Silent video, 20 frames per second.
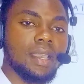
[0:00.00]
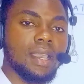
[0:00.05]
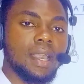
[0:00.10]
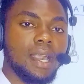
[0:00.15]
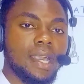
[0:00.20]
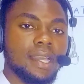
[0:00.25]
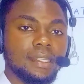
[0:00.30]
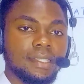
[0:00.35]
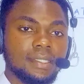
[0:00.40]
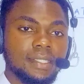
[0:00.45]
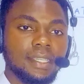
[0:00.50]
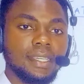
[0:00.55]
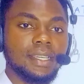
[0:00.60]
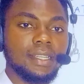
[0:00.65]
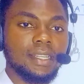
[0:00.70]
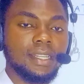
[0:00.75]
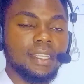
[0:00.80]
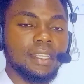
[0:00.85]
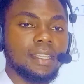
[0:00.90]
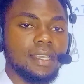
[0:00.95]
And
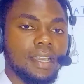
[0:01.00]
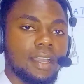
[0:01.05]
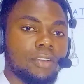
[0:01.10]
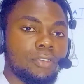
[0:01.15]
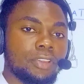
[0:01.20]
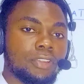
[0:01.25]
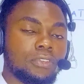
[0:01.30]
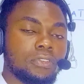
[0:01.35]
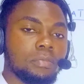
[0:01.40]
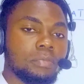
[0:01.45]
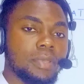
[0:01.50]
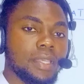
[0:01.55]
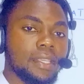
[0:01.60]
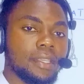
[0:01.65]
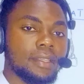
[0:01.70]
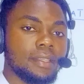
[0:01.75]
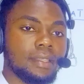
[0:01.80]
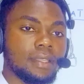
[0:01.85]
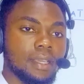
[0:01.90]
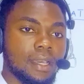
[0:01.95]
secondly are going to
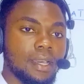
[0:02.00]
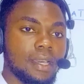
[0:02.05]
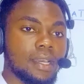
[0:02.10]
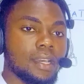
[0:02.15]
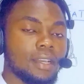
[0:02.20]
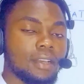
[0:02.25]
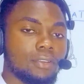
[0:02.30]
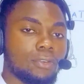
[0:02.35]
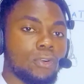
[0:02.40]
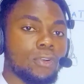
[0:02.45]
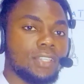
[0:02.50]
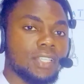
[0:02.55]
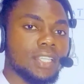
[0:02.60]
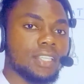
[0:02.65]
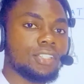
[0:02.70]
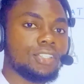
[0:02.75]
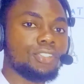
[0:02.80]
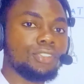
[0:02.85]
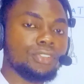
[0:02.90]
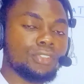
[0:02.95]
be
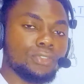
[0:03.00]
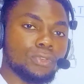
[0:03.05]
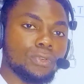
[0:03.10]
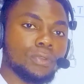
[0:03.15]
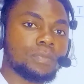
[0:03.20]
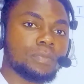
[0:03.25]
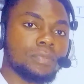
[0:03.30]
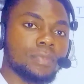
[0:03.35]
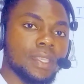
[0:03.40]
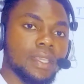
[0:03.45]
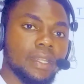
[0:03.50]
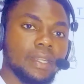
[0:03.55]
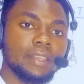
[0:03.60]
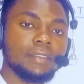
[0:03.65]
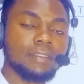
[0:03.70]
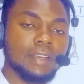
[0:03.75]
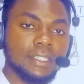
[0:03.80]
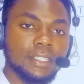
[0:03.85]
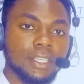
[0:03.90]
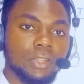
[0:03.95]
causes due to
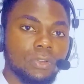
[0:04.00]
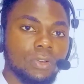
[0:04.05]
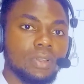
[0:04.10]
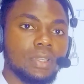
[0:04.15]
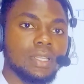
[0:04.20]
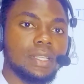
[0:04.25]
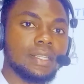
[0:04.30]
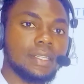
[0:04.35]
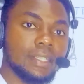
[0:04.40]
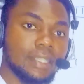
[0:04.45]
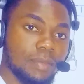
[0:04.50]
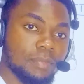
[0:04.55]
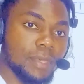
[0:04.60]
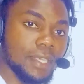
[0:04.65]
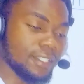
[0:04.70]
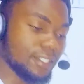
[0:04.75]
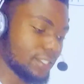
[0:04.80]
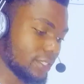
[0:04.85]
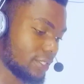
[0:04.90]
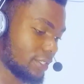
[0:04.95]
liver cell
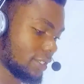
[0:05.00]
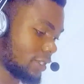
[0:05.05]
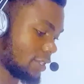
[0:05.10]
damage.